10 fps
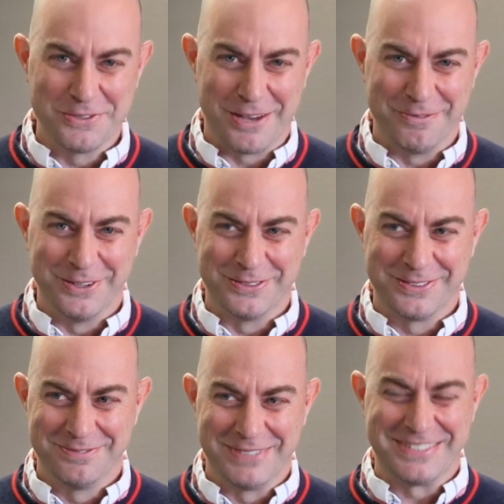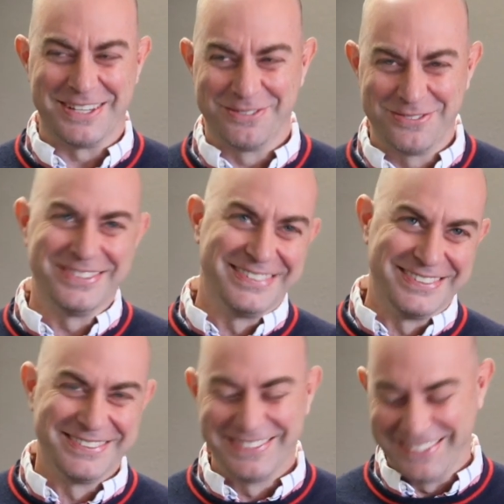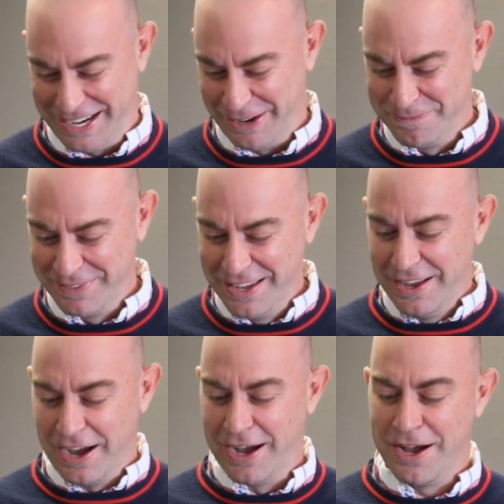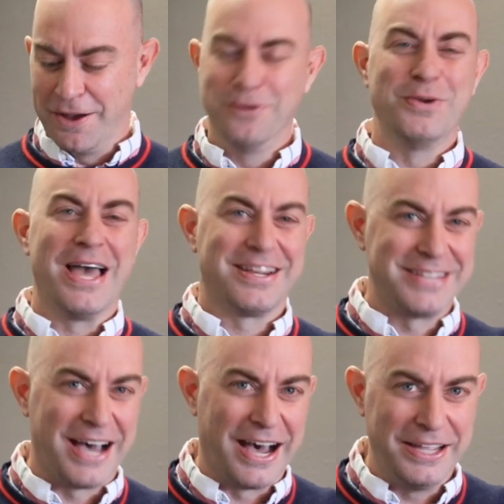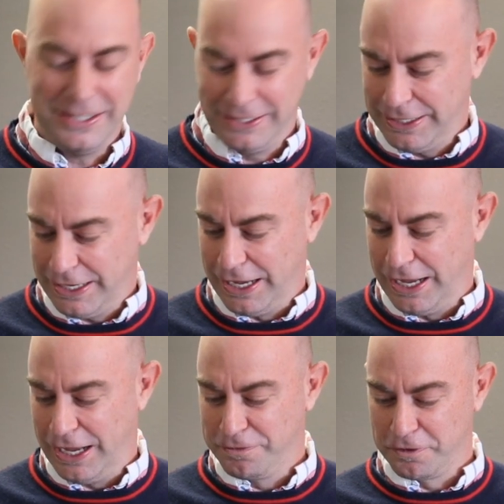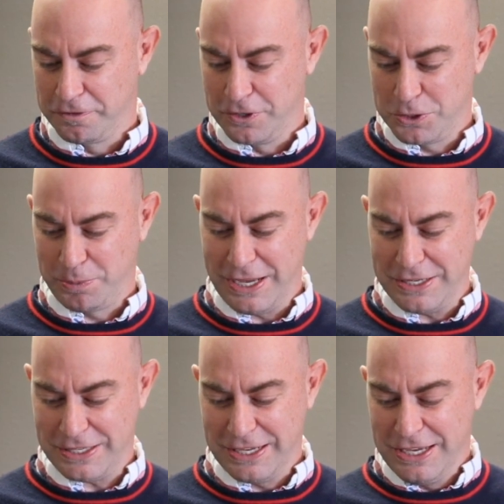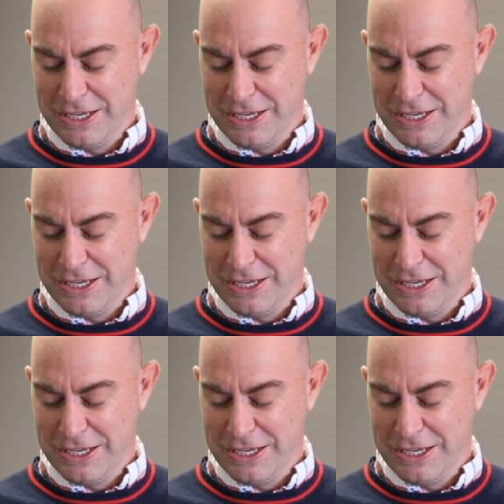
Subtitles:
upvotes myself. Anyway, we had a tie for first place.